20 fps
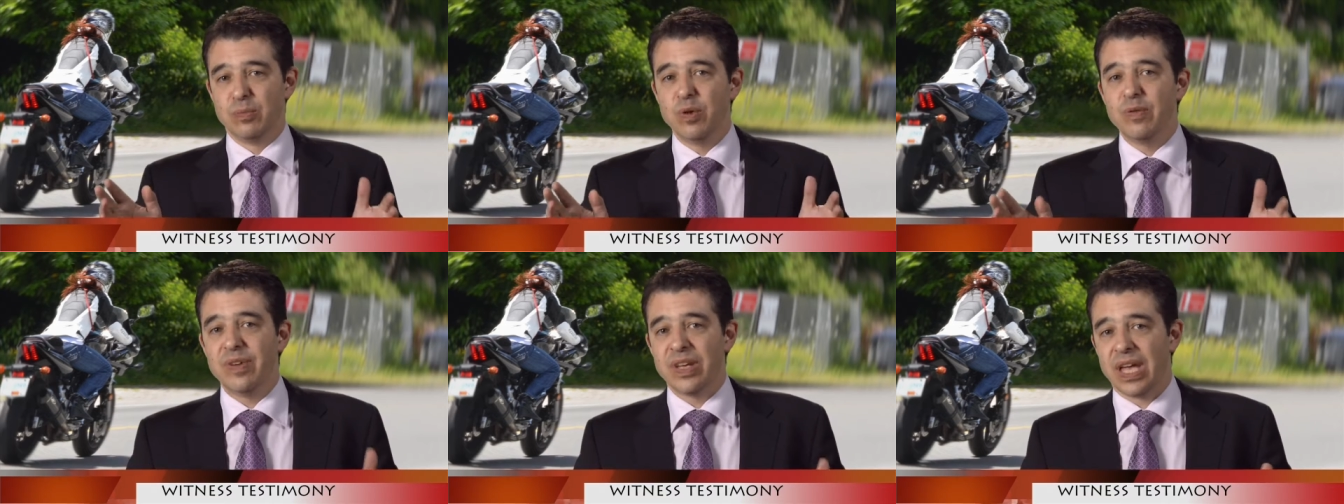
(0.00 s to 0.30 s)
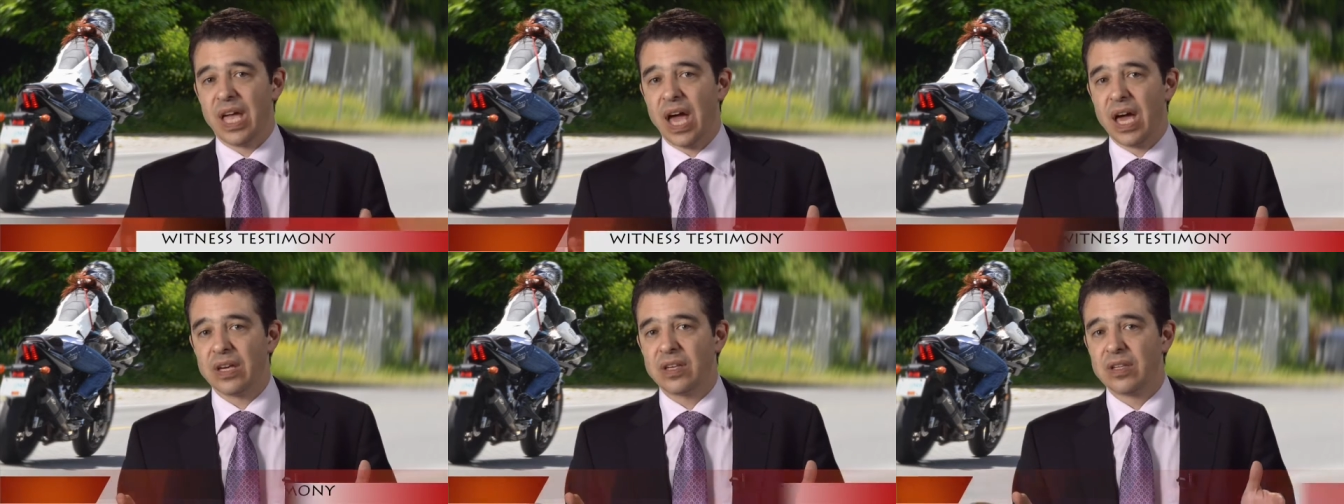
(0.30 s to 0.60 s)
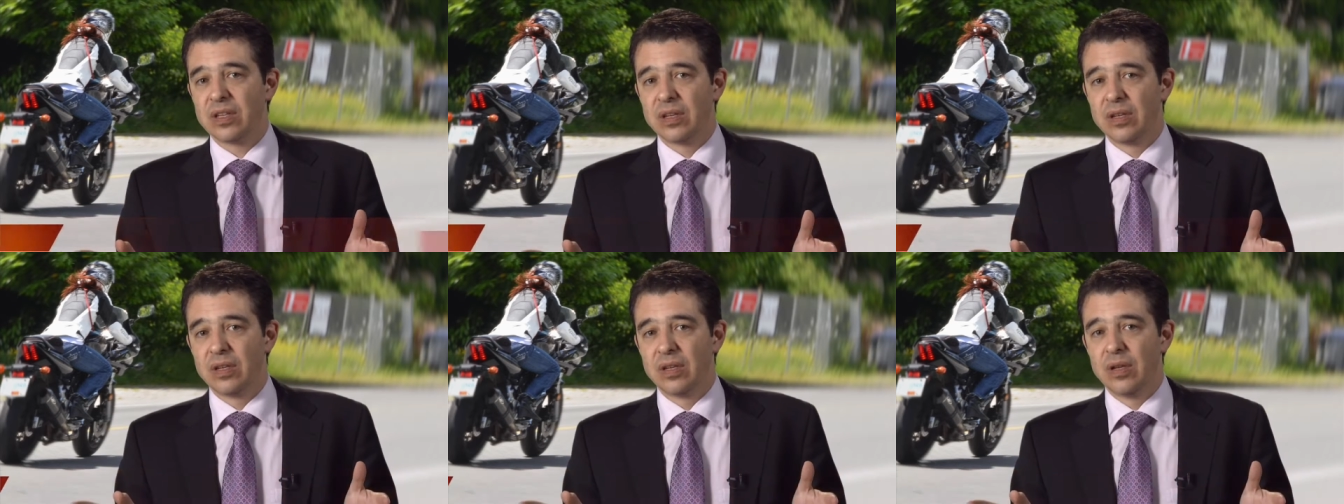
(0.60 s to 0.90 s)
moving
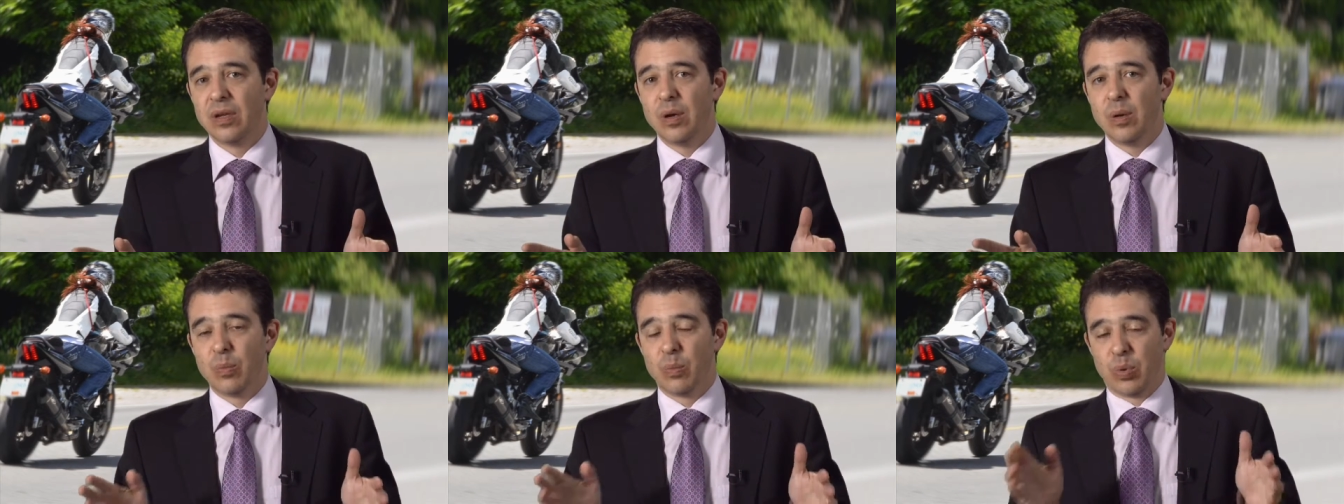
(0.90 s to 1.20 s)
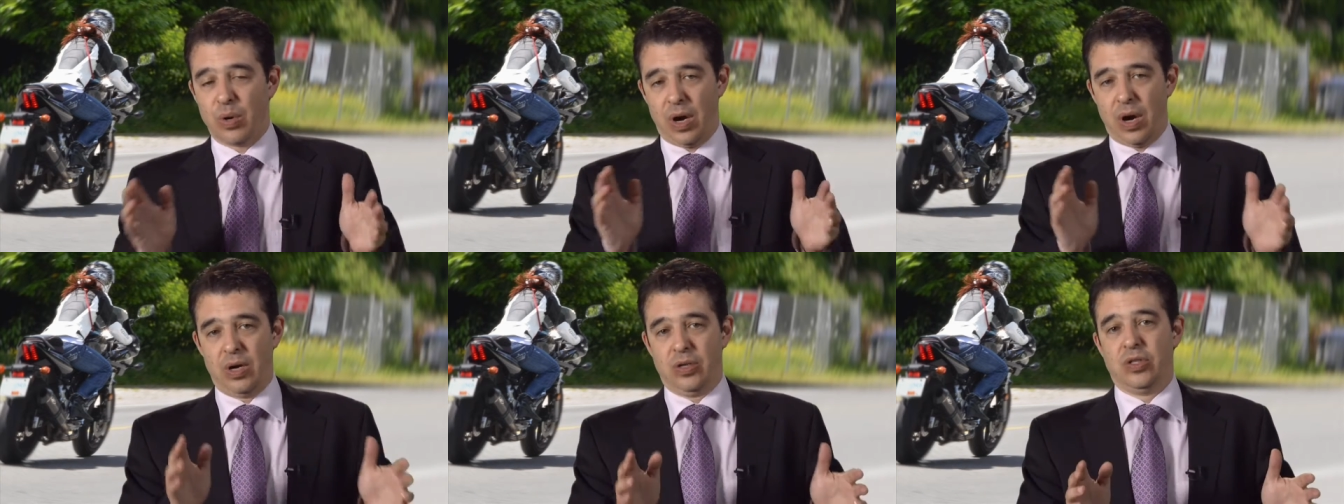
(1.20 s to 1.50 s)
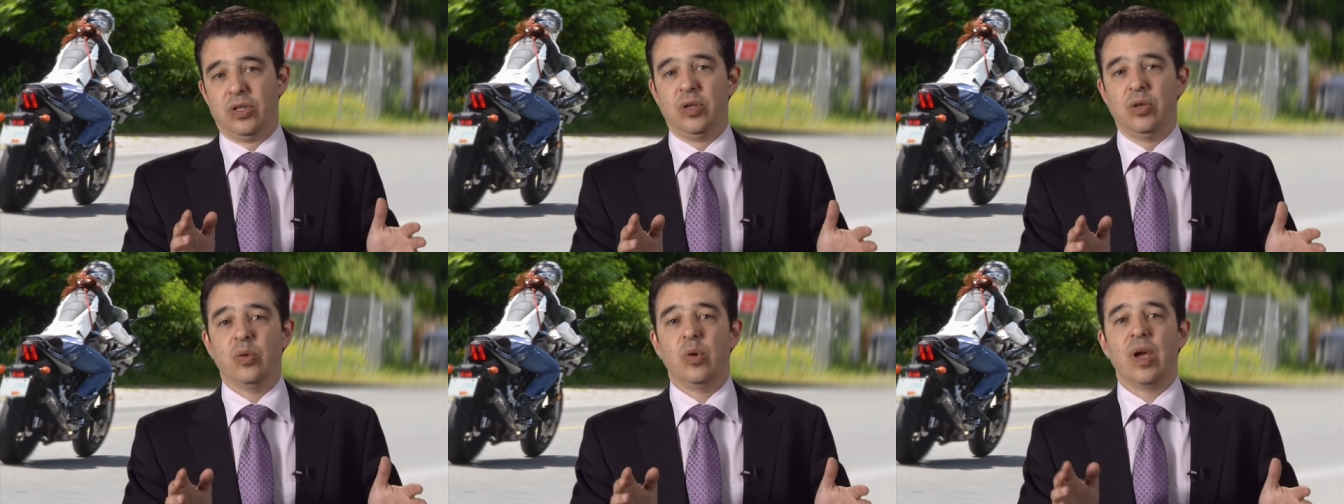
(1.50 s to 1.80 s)
at prior
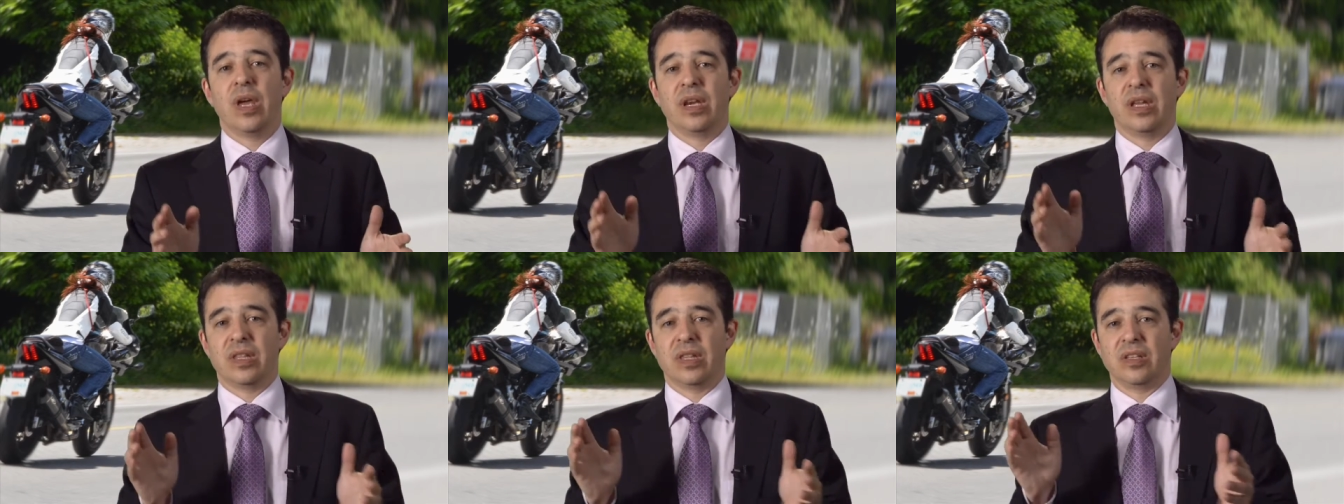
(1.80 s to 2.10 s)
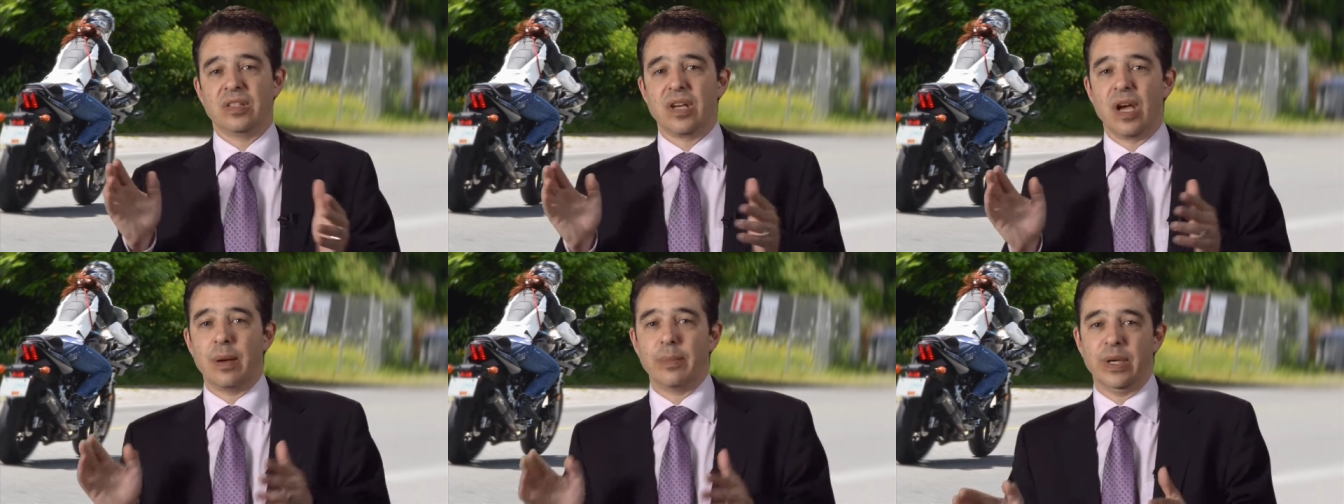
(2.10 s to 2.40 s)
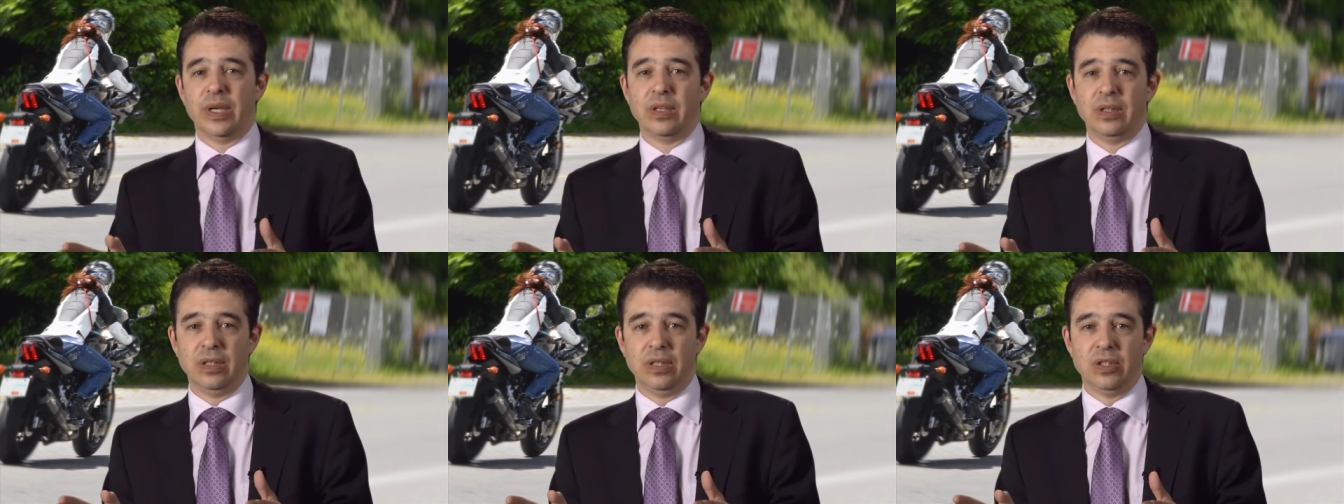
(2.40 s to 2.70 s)
to and at the time
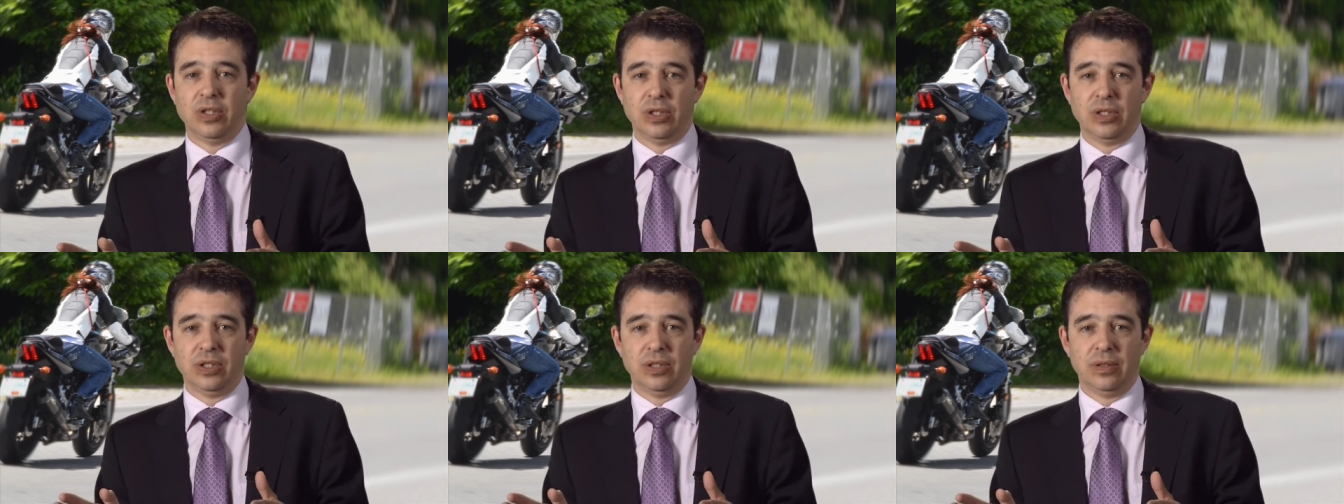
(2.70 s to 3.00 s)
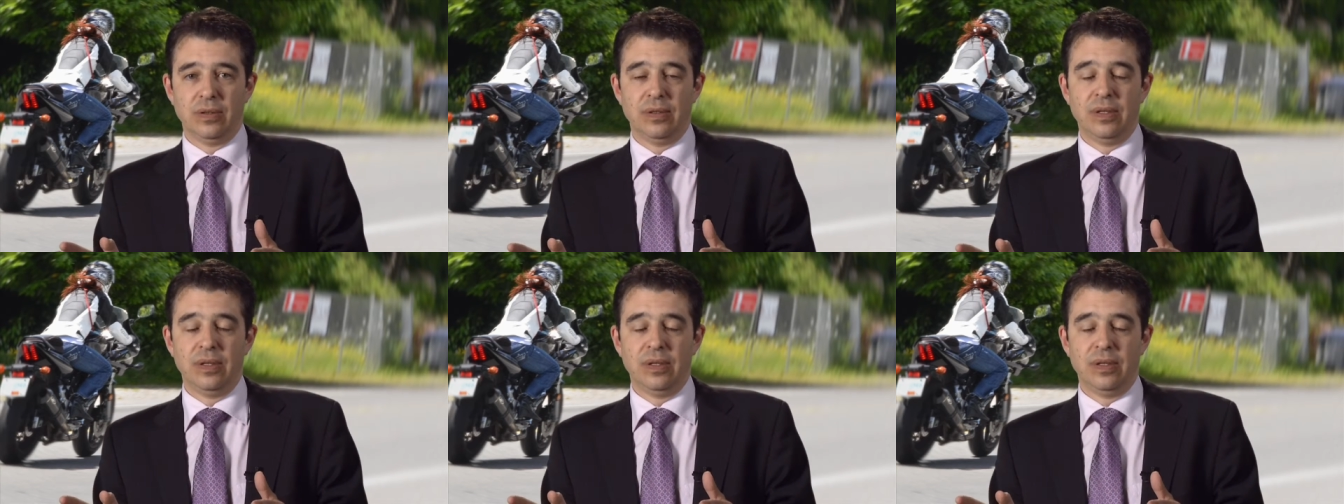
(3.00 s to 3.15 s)
of collision.